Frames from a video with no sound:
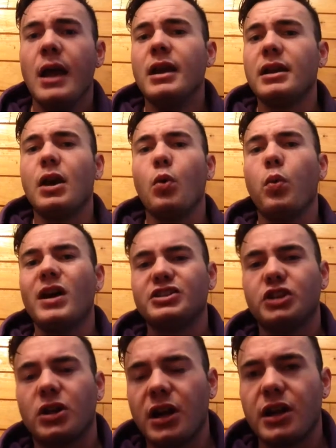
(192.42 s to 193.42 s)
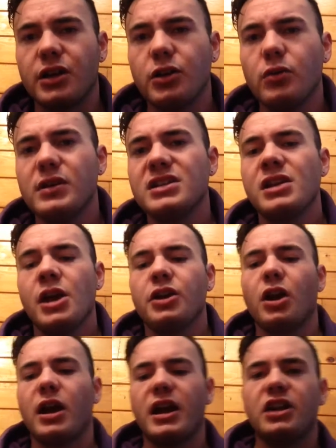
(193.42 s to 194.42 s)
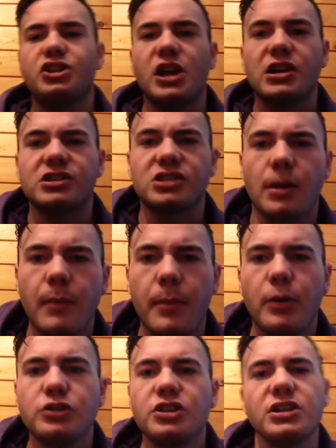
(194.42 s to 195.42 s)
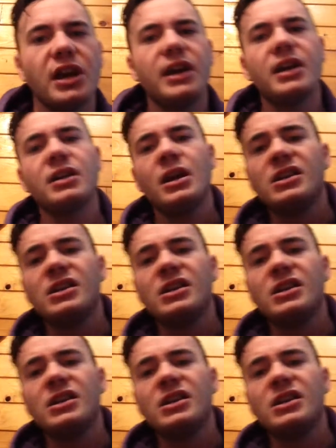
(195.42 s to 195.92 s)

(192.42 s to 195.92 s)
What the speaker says: Now what you're gonna do is, you're gonna change something about your diet,